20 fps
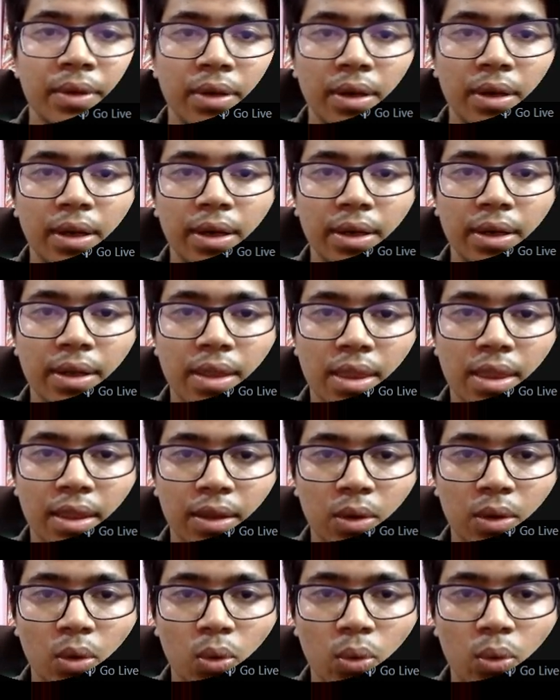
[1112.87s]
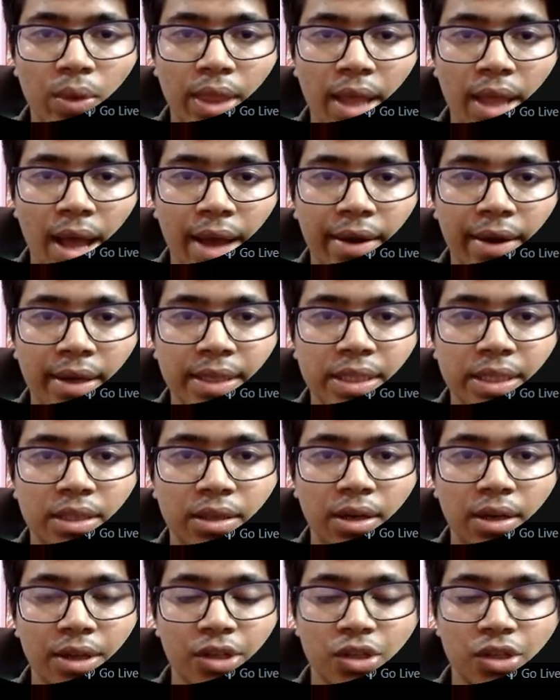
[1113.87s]
Let's close array list
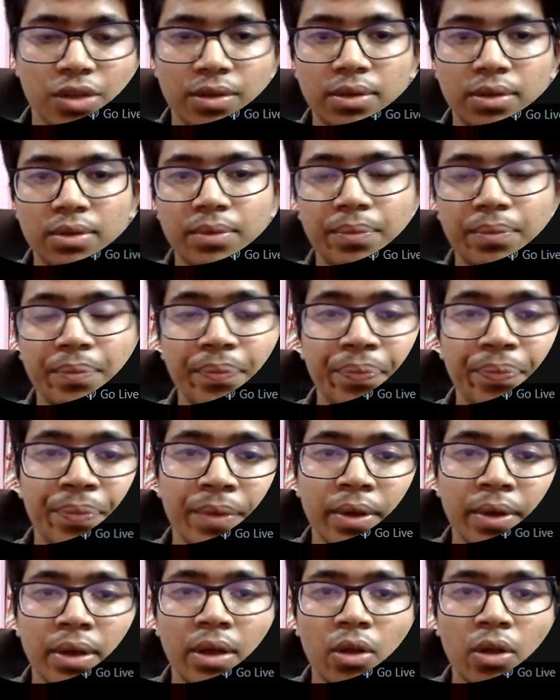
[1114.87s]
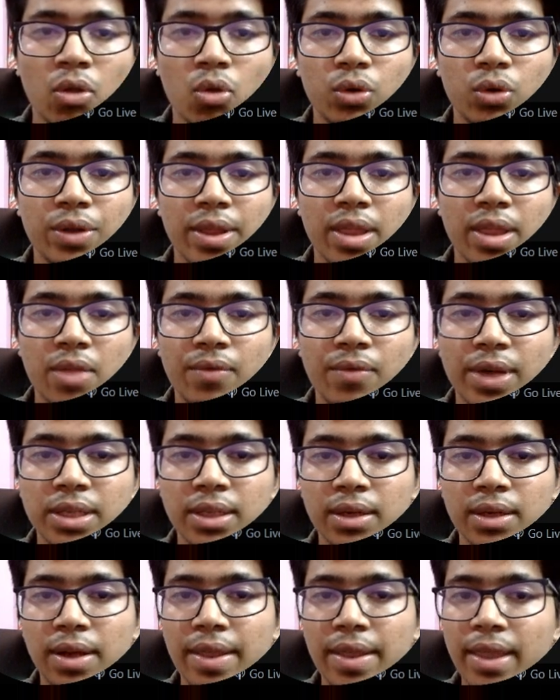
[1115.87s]
collection. So this is
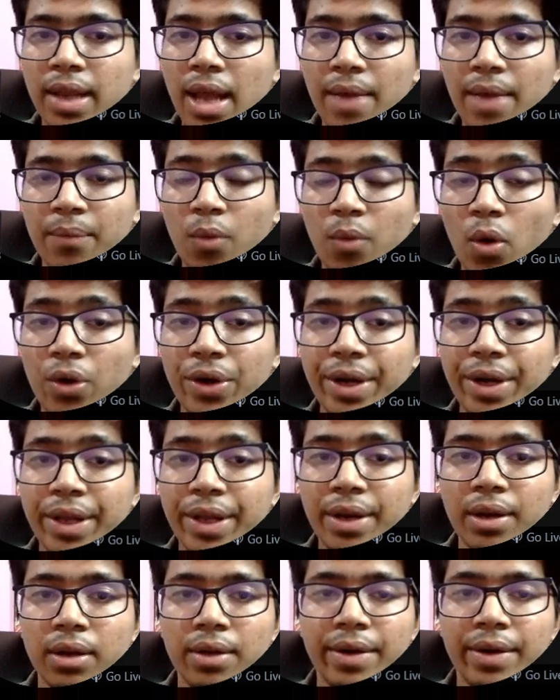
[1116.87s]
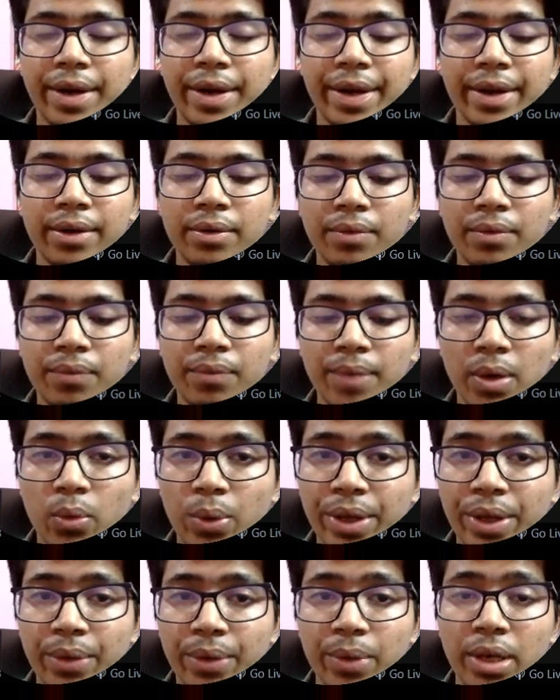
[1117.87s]
vector collection I have already written, but
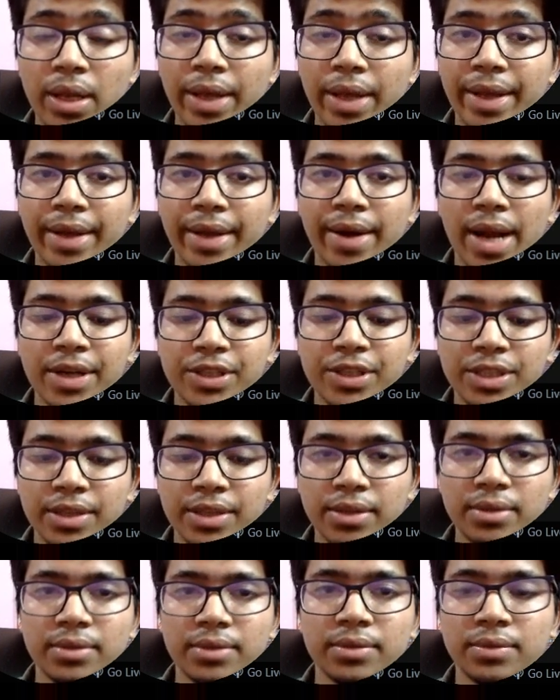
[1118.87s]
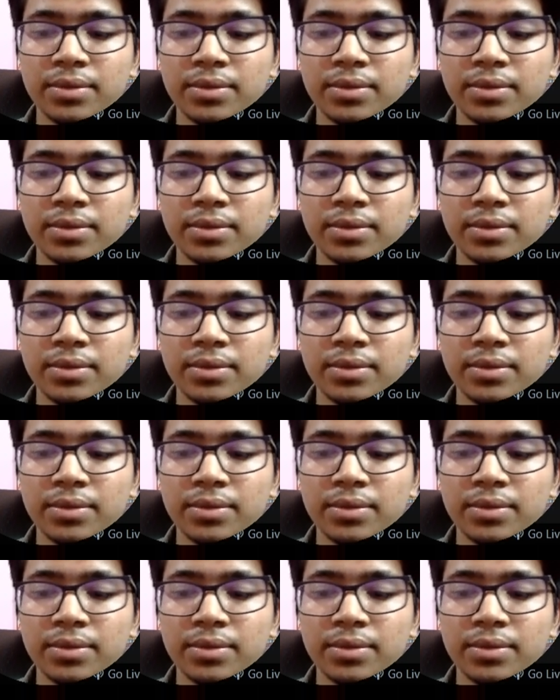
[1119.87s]
we will again write here.